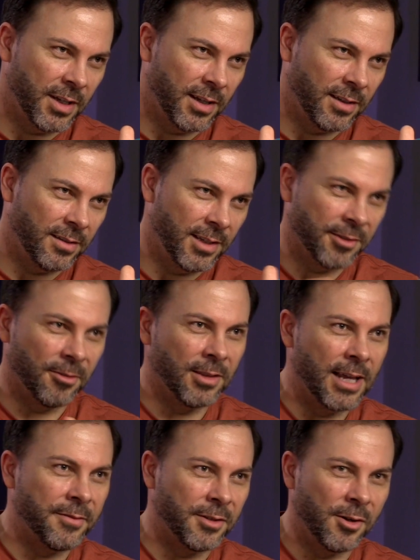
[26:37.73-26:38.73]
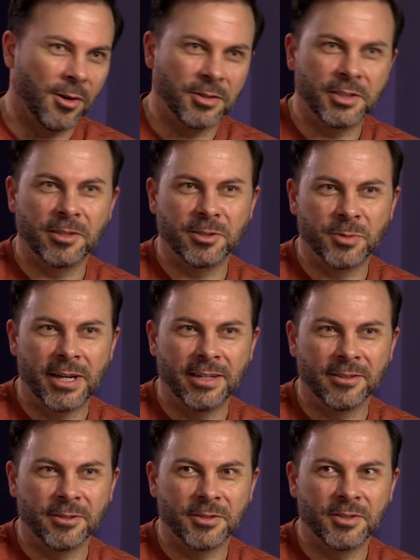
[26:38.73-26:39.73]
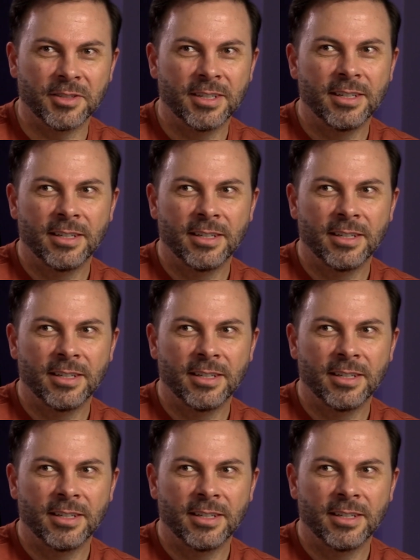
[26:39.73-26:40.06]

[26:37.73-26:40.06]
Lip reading: and the other 11 are series regulars,